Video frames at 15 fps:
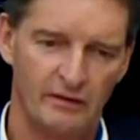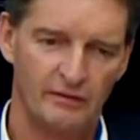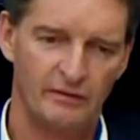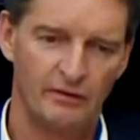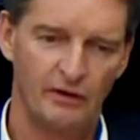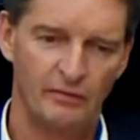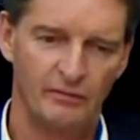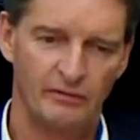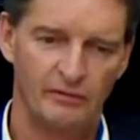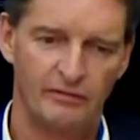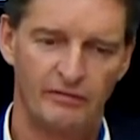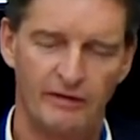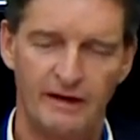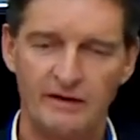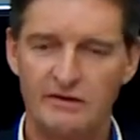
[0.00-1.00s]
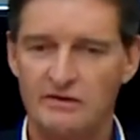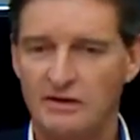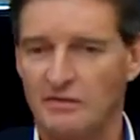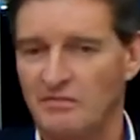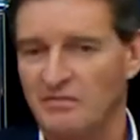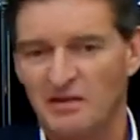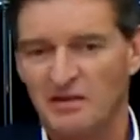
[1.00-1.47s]
in terms of
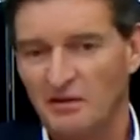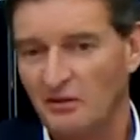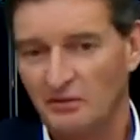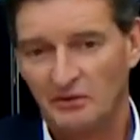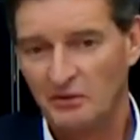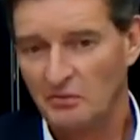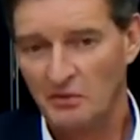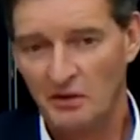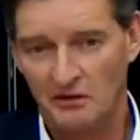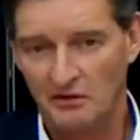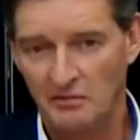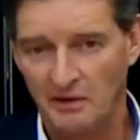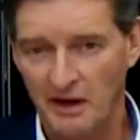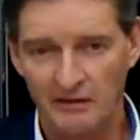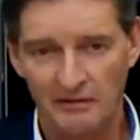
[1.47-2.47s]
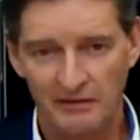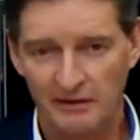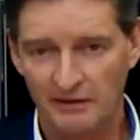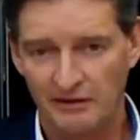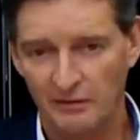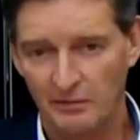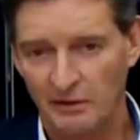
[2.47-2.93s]
friendship. We don't do much
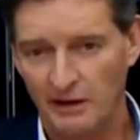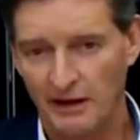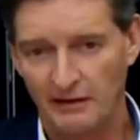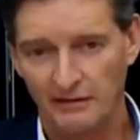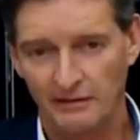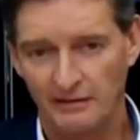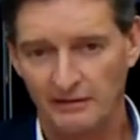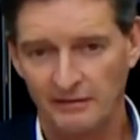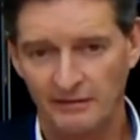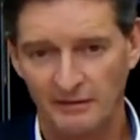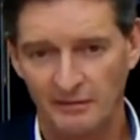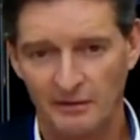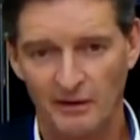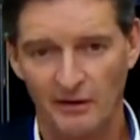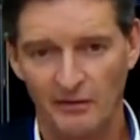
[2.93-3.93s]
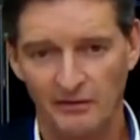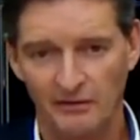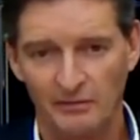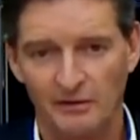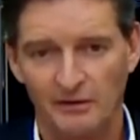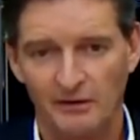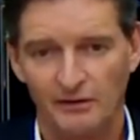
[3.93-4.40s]
privately together, to be
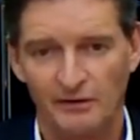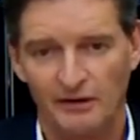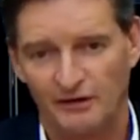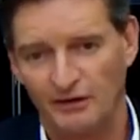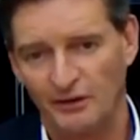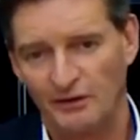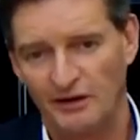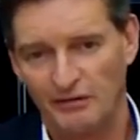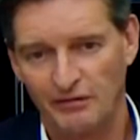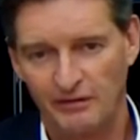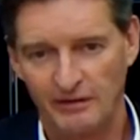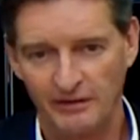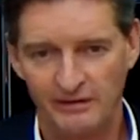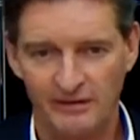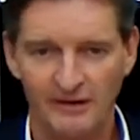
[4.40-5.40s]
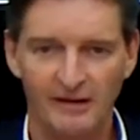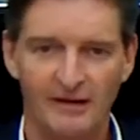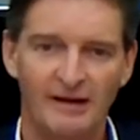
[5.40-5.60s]
honest, because we are so different.